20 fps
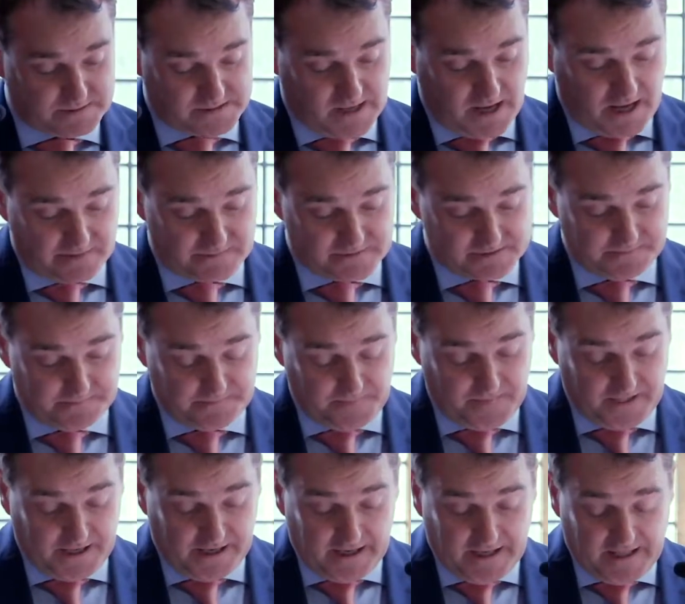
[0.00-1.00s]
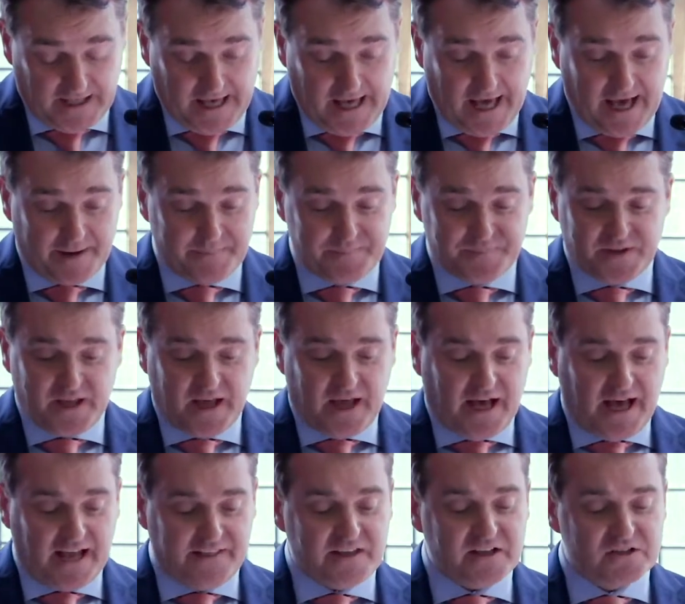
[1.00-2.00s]
lives.
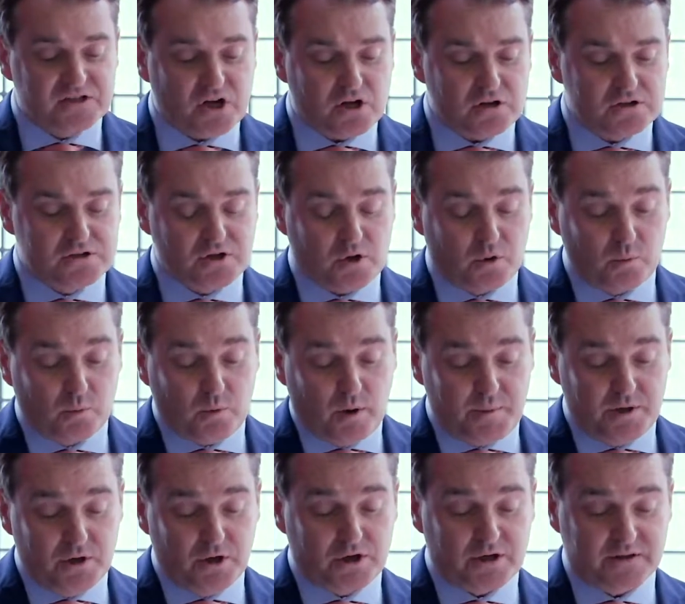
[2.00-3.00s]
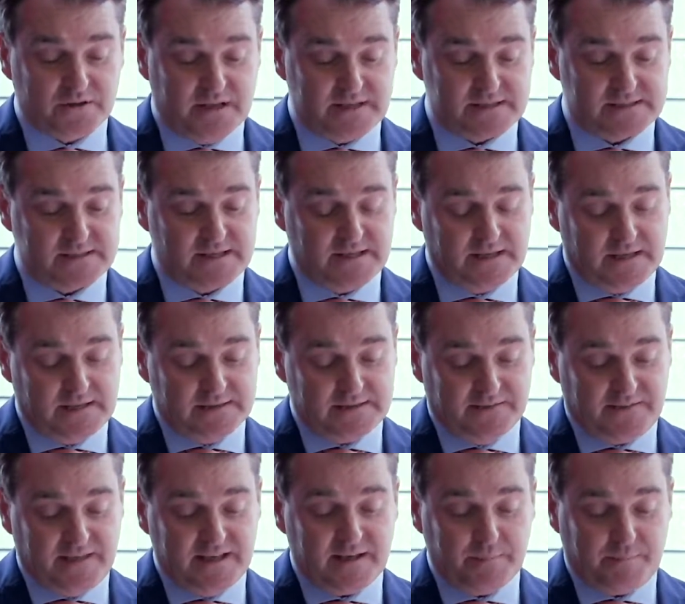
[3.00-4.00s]
I think it's also, when we look at this,
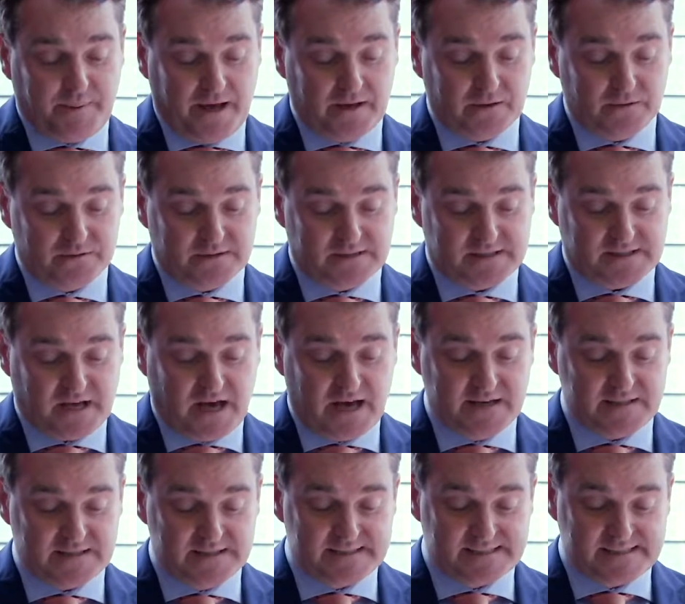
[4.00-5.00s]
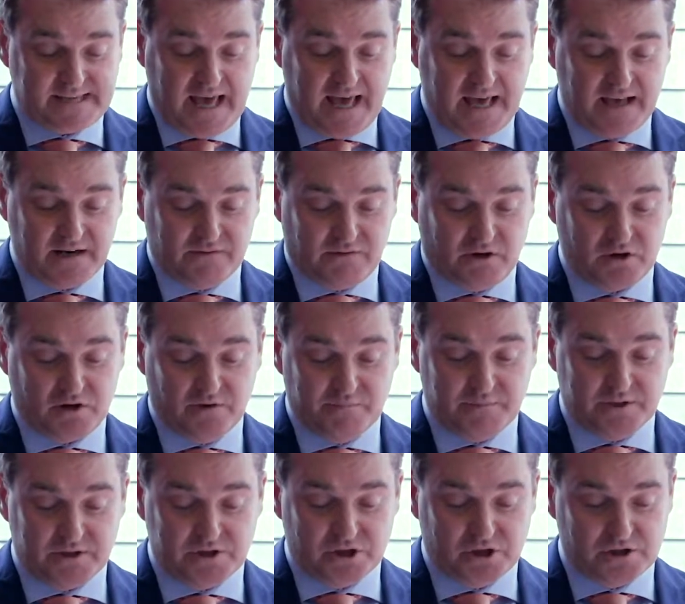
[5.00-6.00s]
to think about the size and scale of what
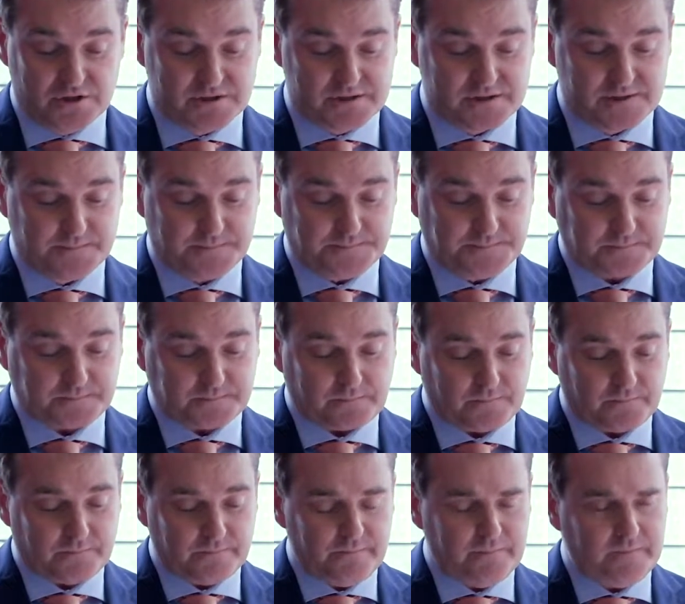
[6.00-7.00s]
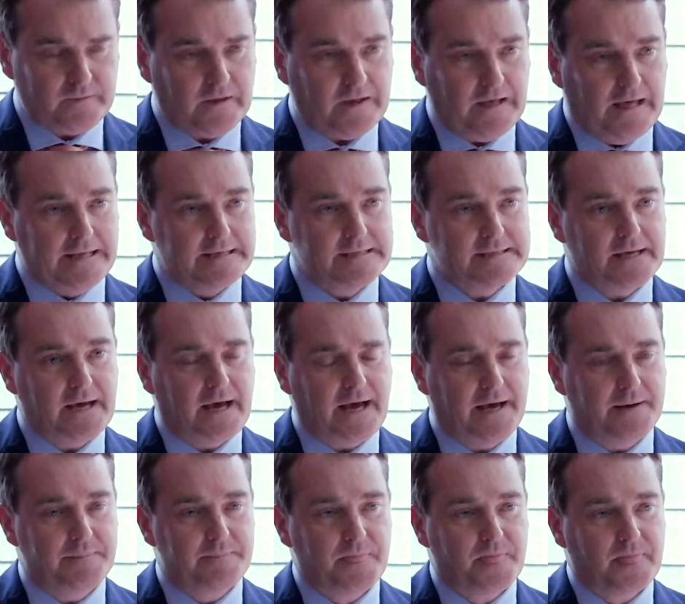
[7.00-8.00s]
government does. And
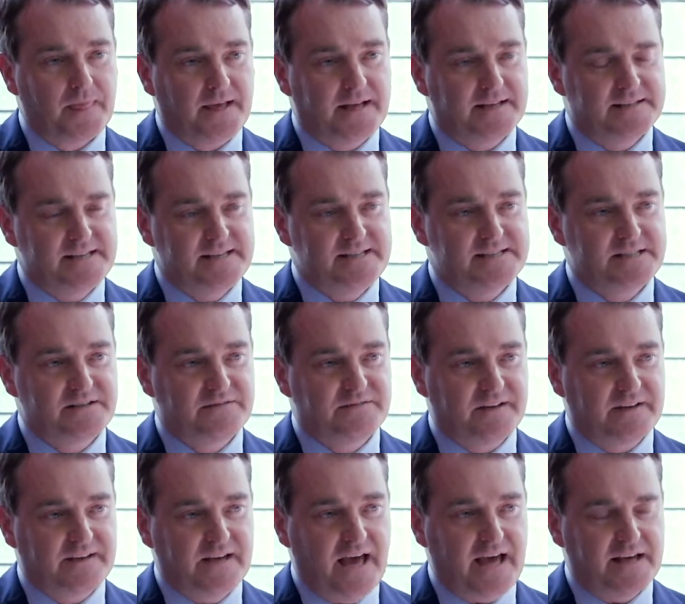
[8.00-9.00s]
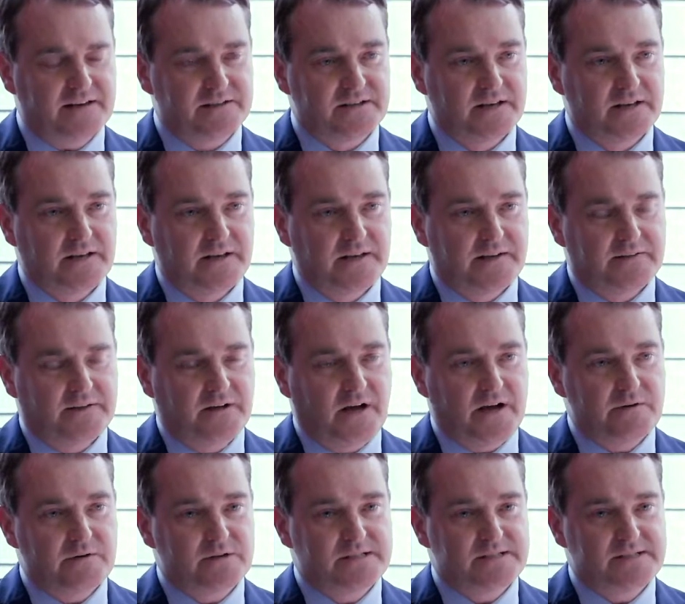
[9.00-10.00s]
it's easy to forget. The
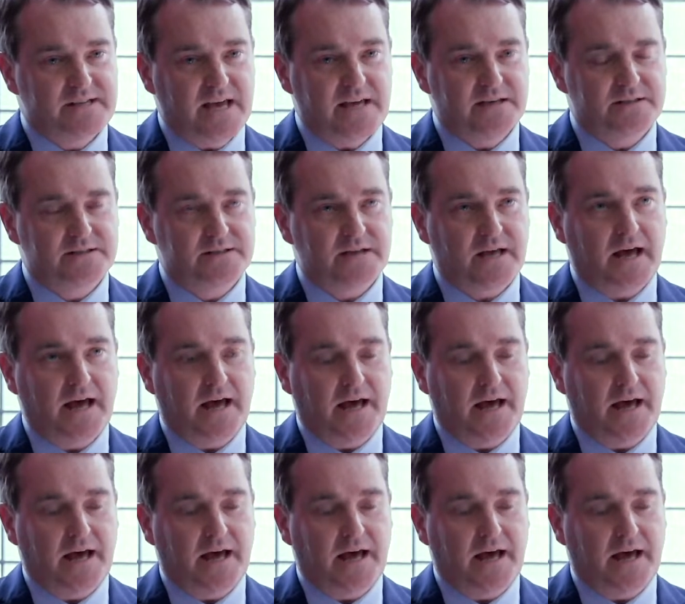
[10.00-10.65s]
Irish state,